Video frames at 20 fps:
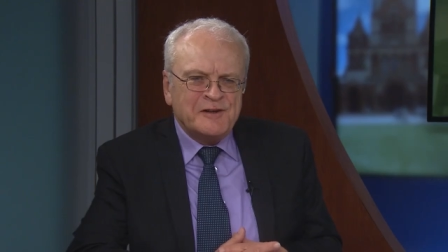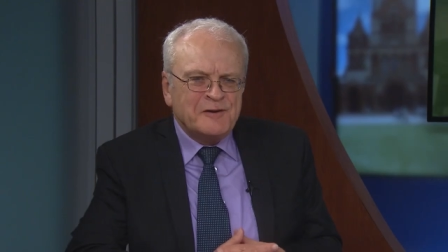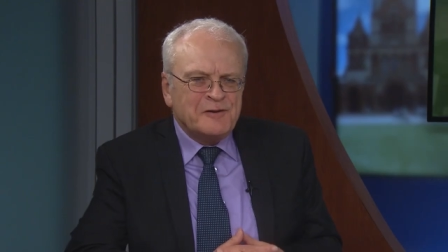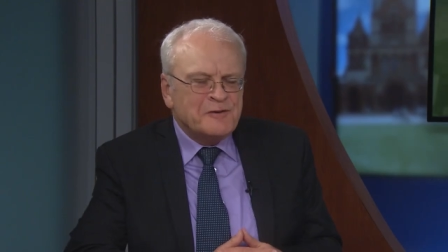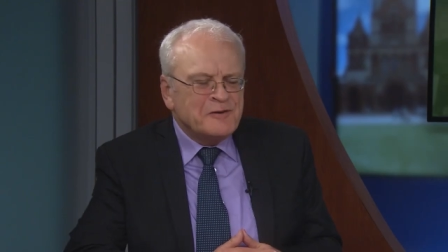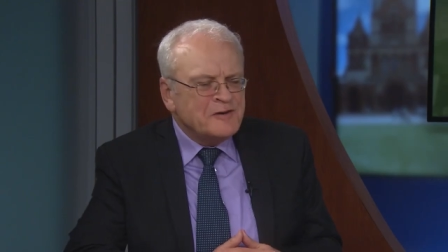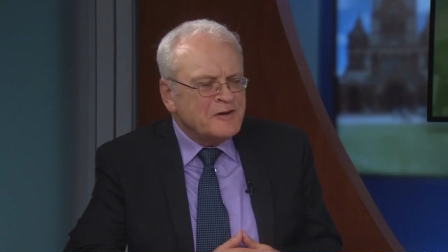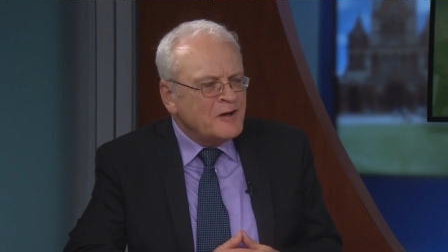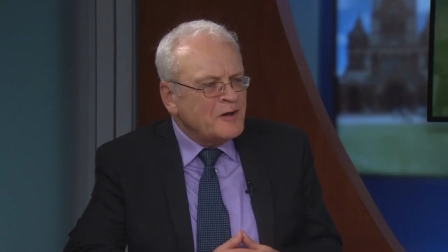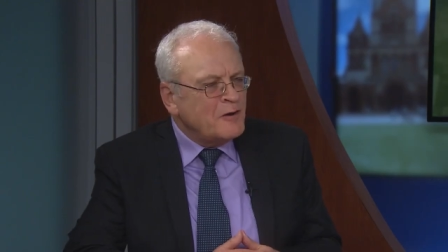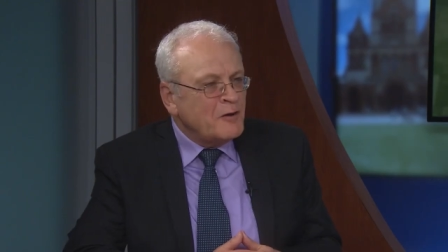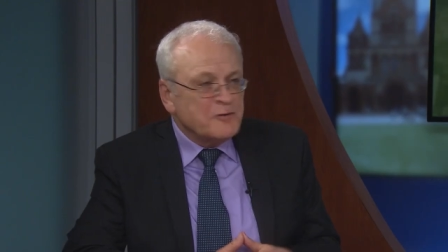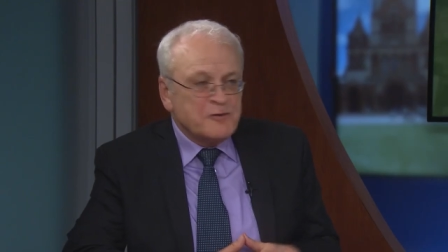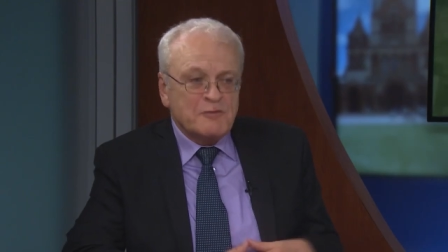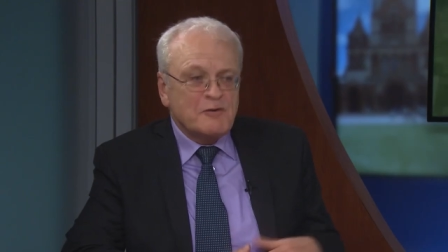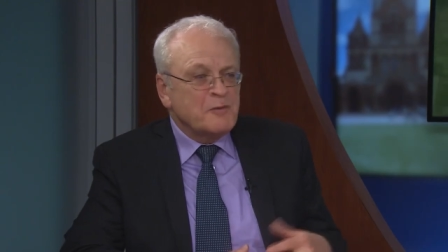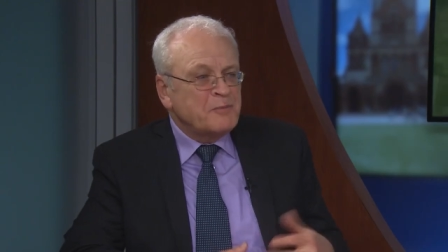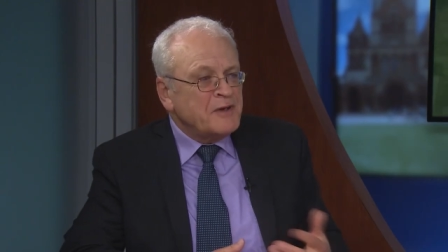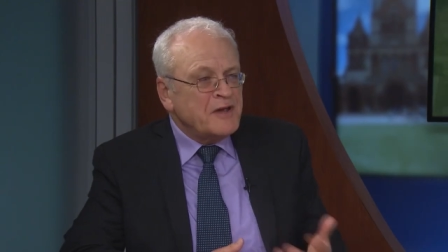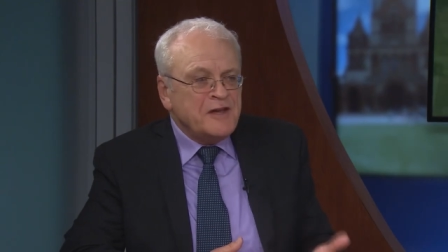know, uh, oh,
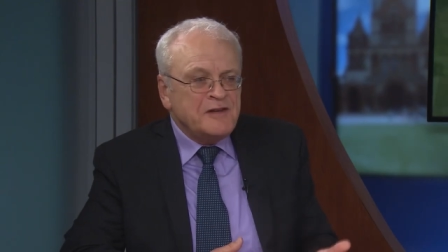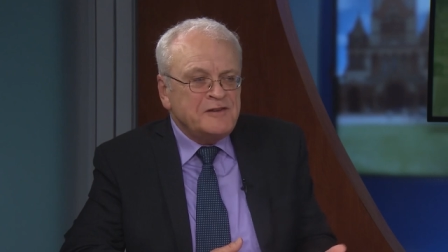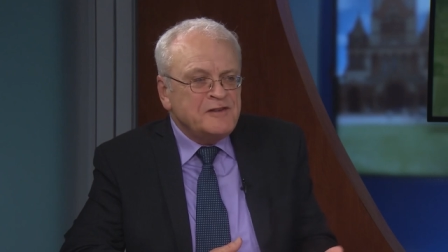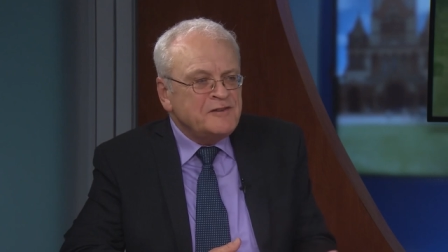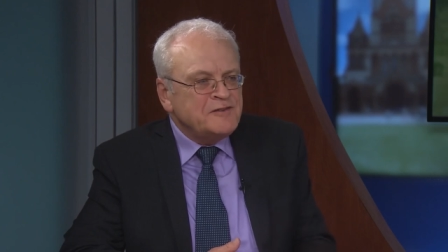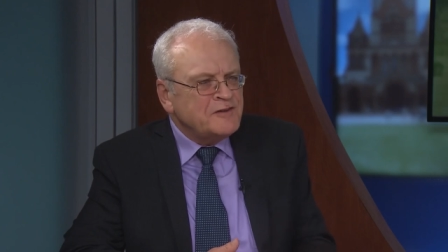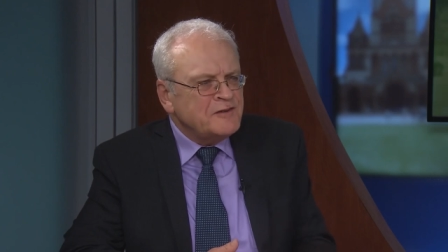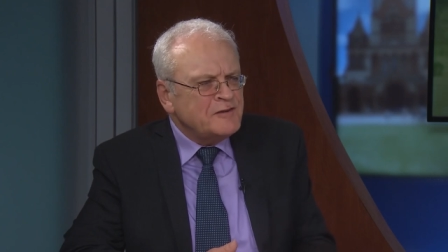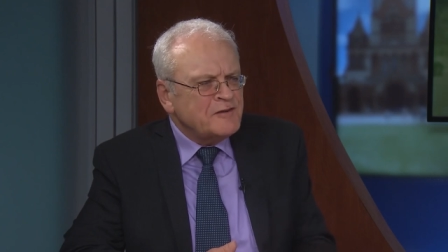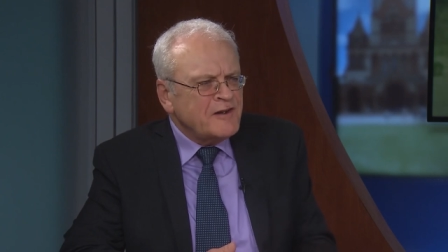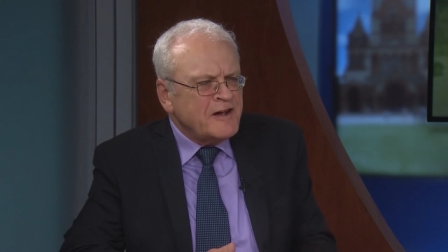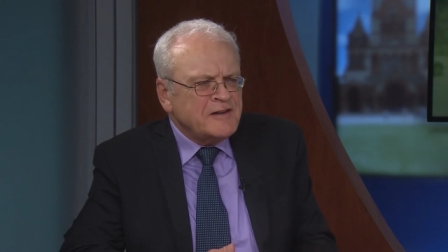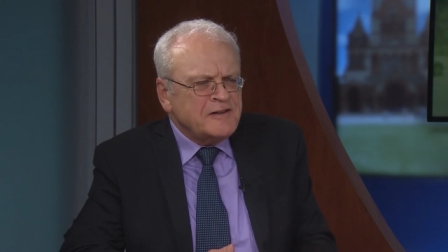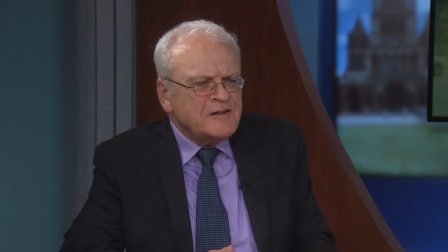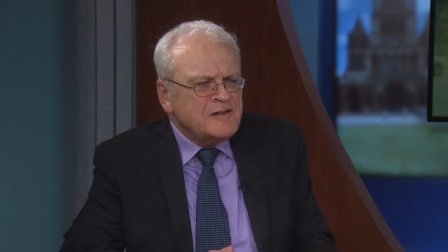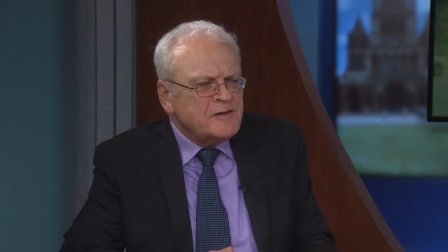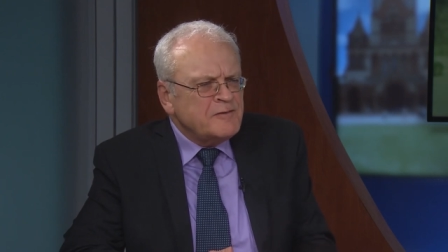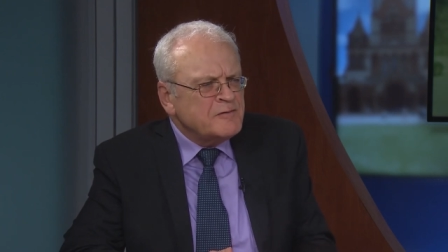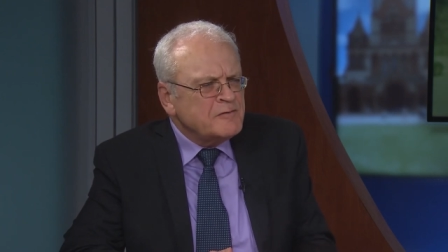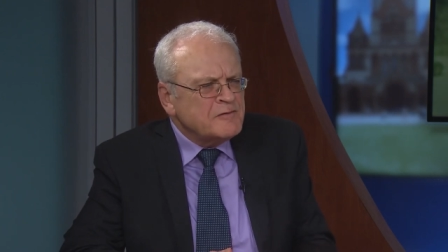there are paintings in there I
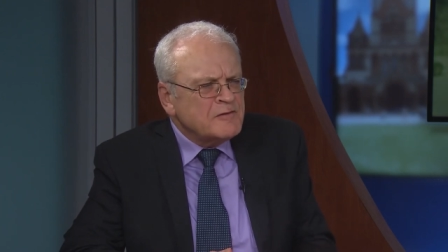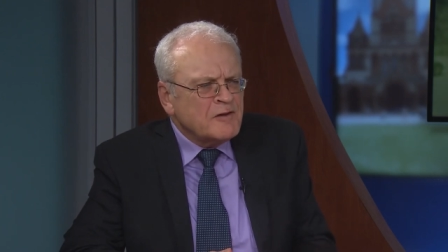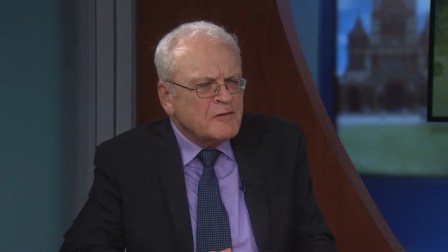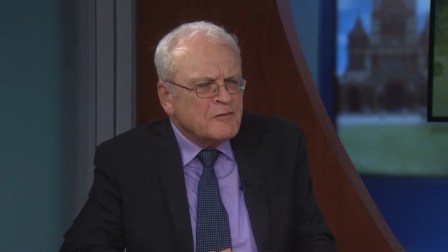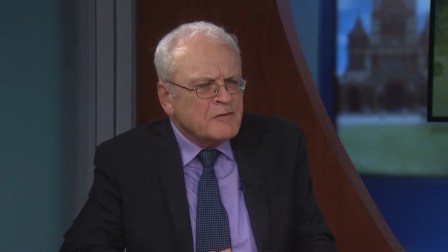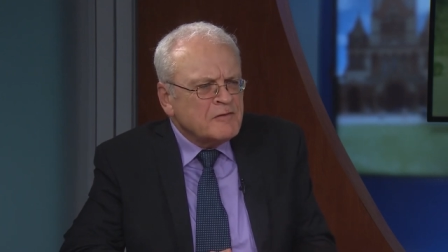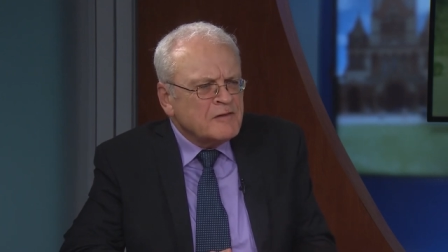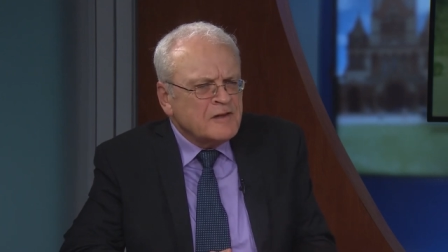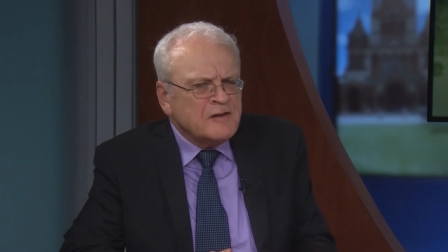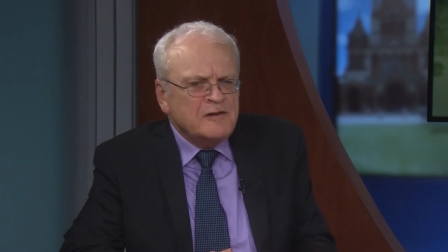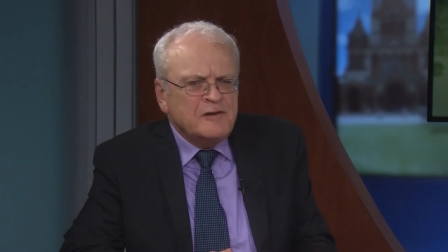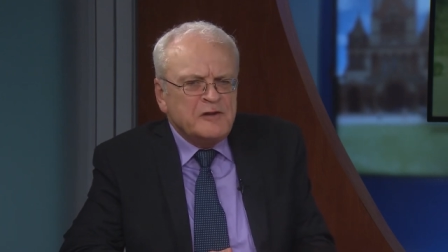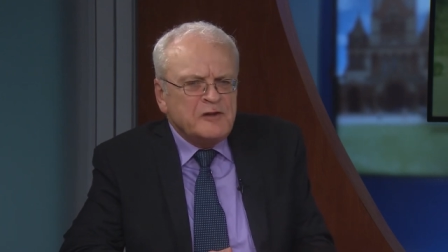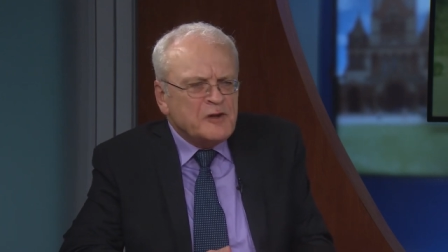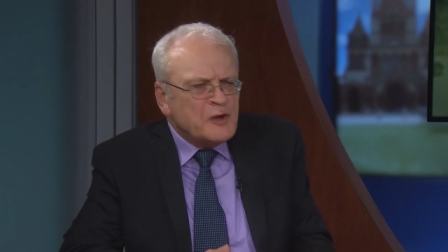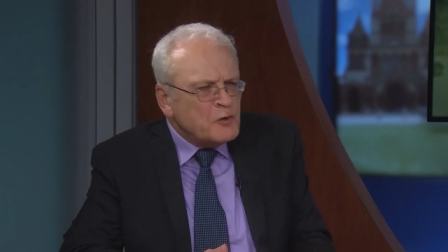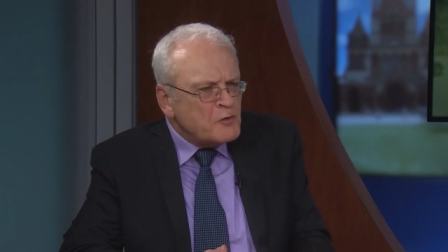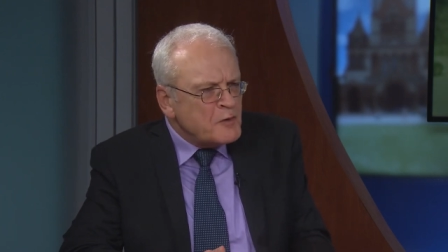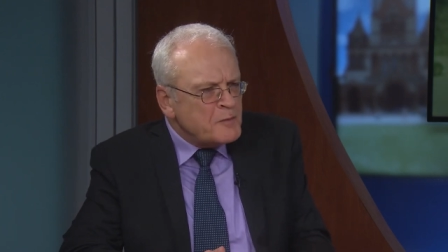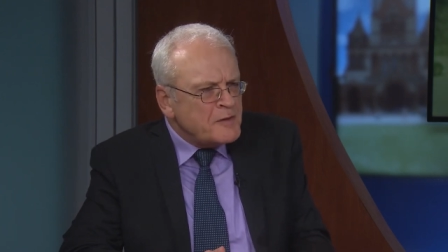didn't even uh, uh
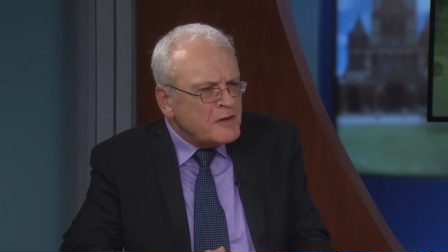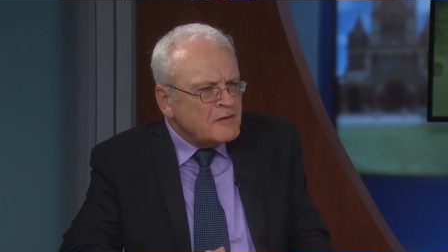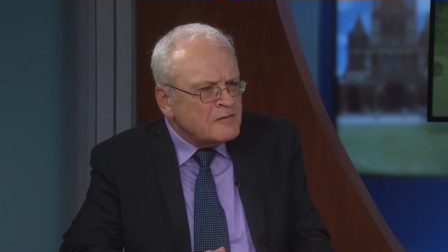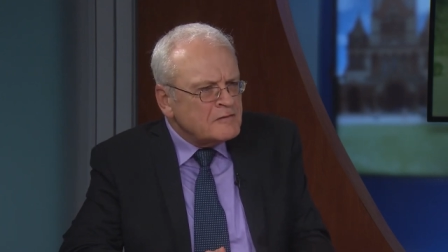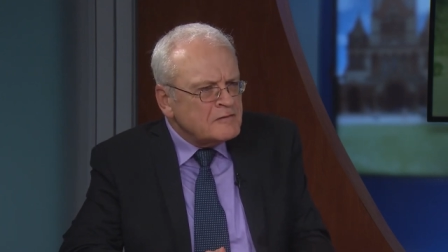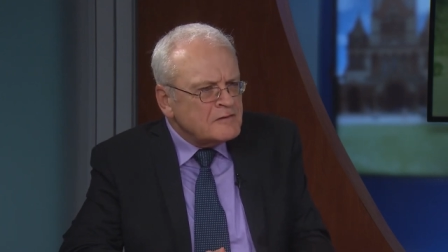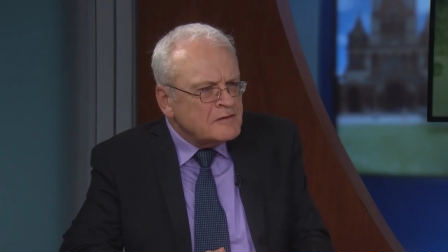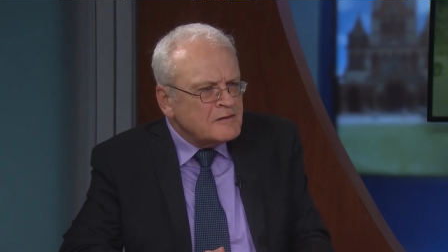know about.